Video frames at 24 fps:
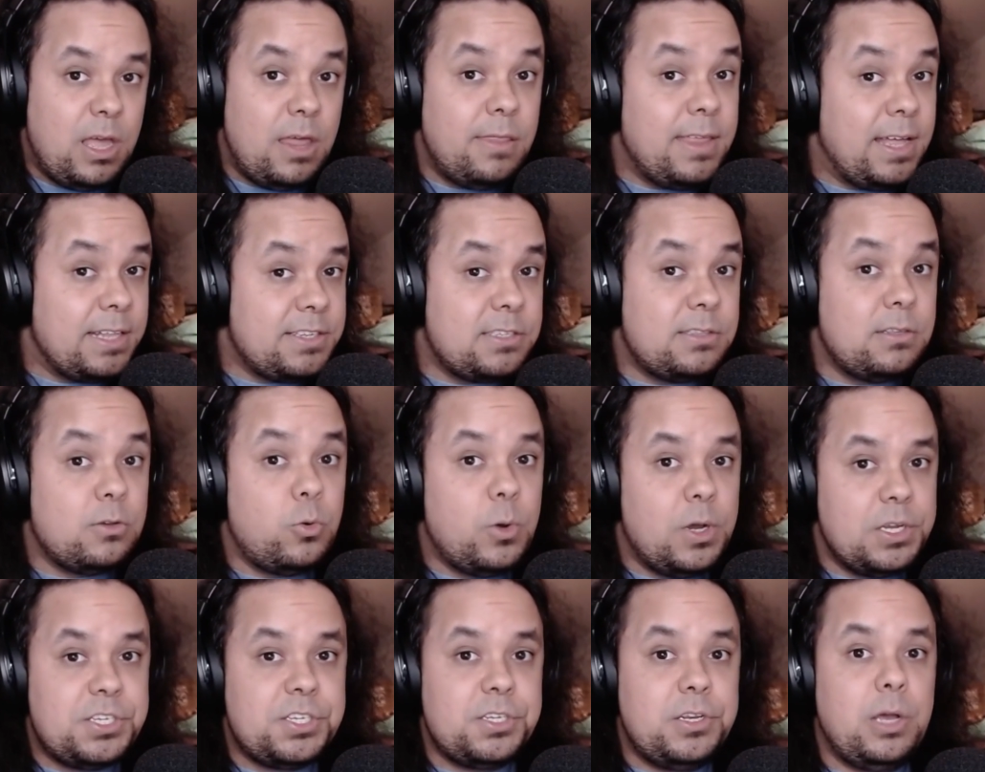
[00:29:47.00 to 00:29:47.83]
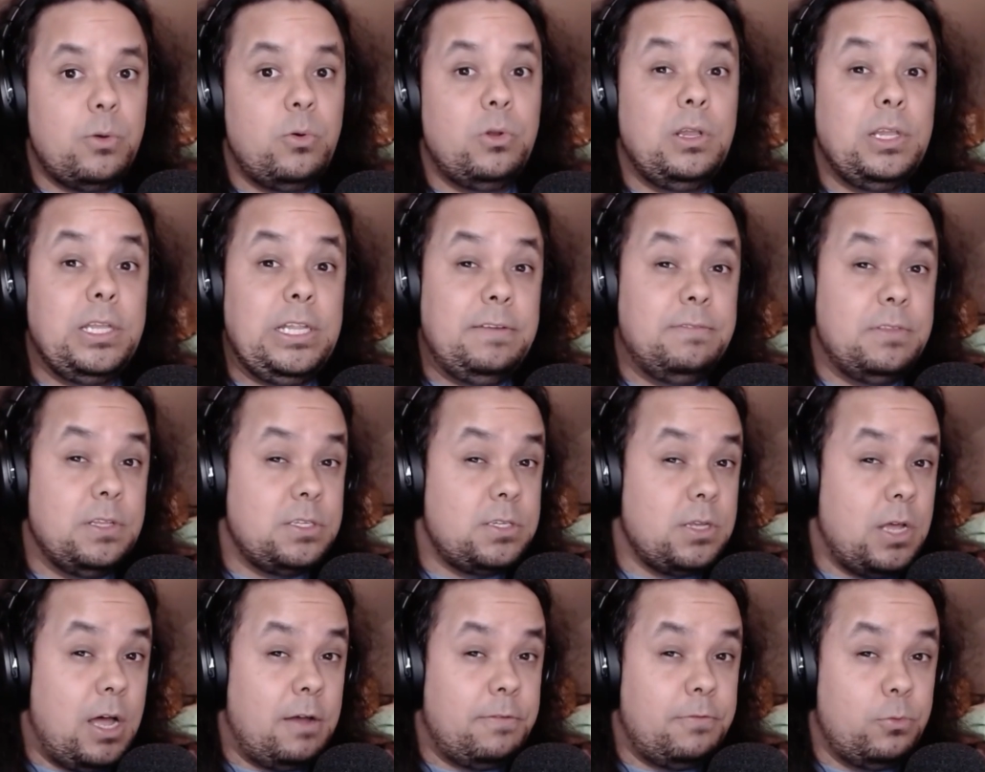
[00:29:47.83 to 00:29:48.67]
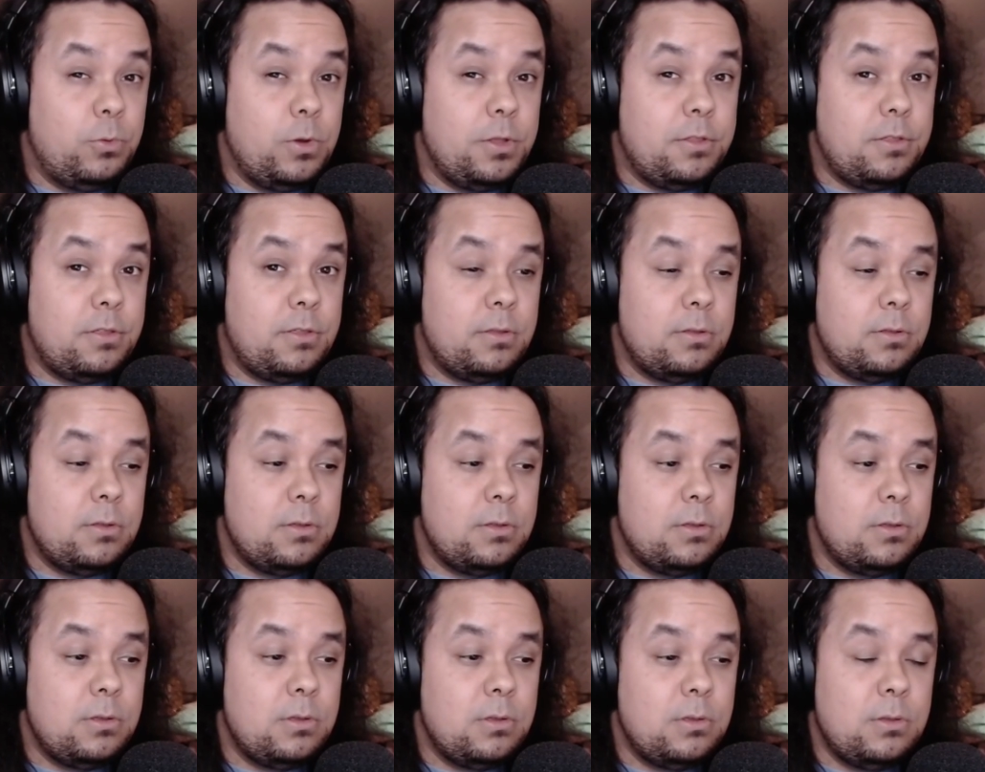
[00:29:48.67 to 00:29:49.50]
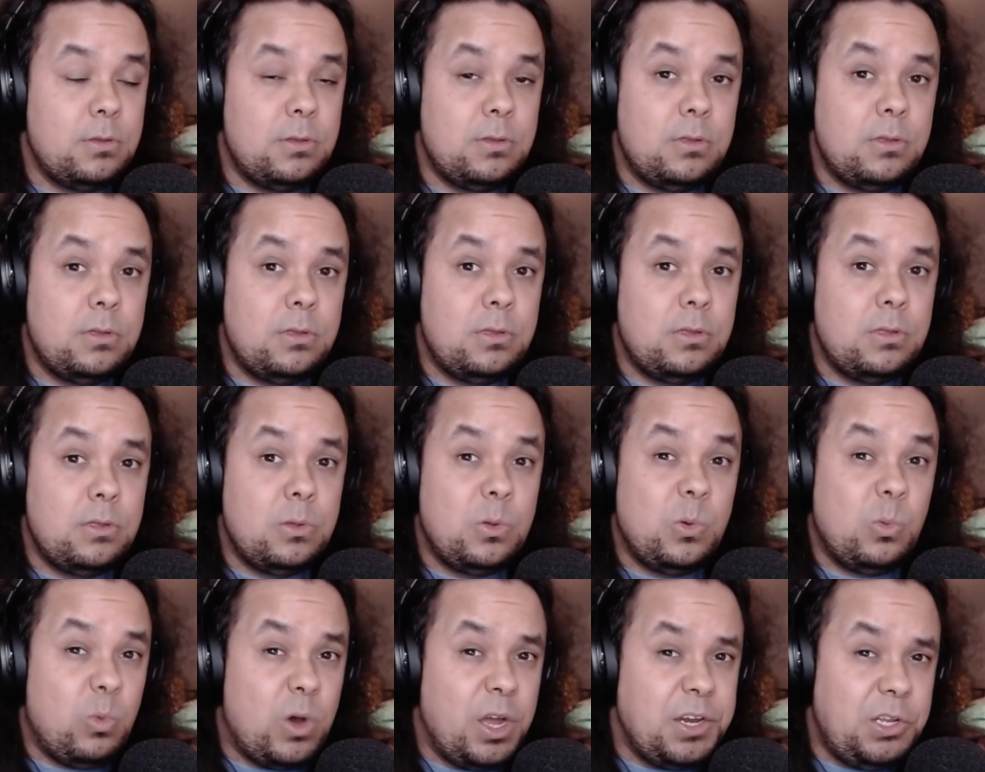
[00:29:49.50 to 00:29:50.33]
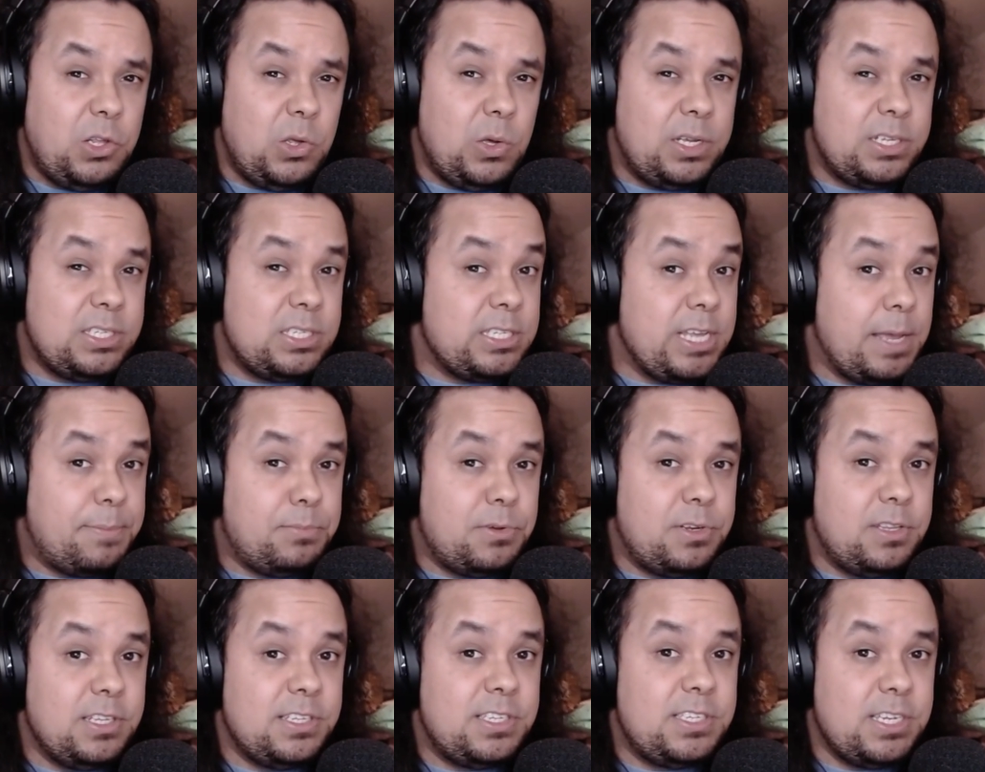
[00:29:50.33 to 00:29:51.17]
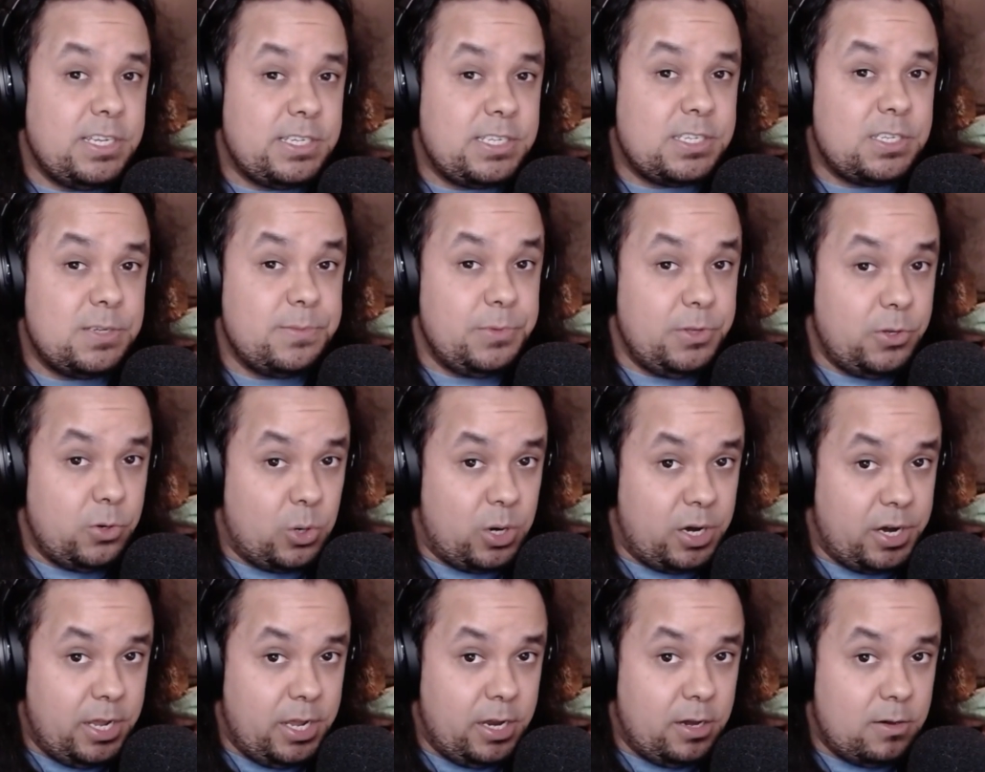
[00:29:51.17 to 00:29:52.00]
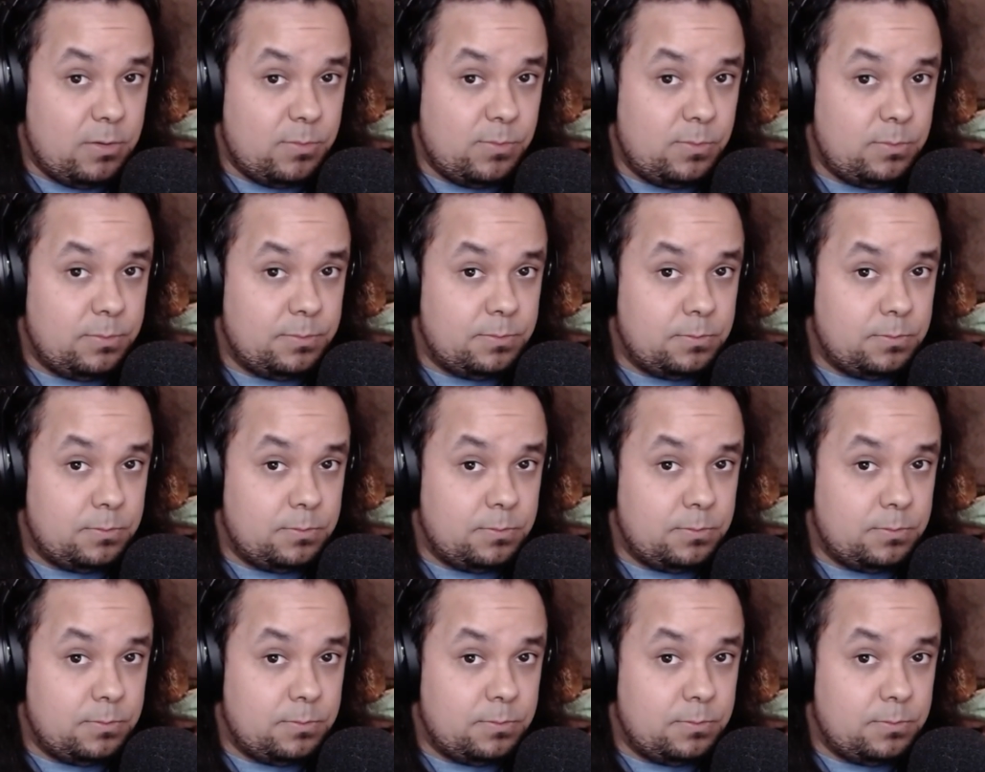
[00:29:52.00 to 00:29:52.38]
And that's the question I want to leave this off with. Why do you accept the system you are in?